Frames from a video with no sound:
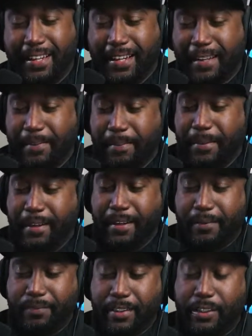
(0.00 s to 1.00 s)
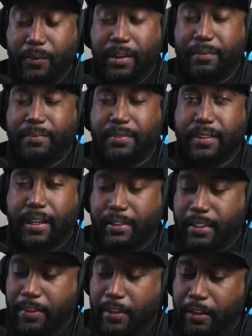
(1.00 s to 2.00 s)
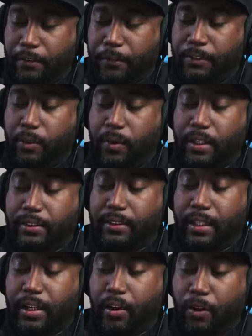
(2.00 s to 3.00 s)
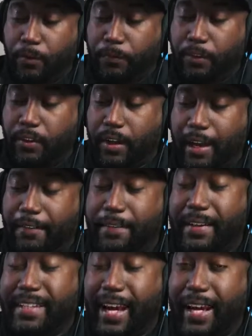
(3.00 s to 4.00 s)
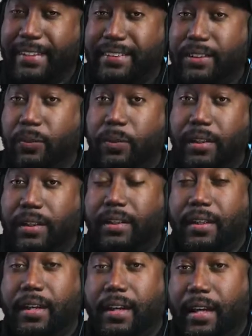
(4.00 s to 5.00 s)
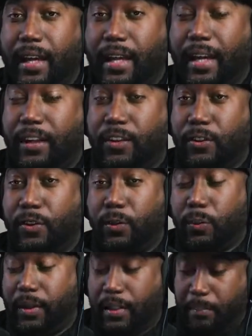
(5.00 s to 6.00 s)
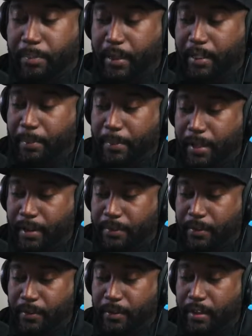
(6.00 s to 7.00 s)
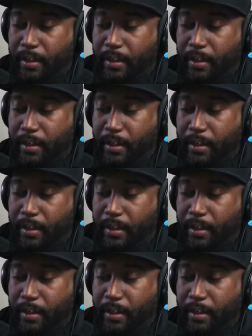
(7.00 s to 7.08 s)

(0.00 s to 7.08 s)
But either way, guys, thank you for joining us today. Hopefully you had a fantastic week and a good weekend planned up ahead of you,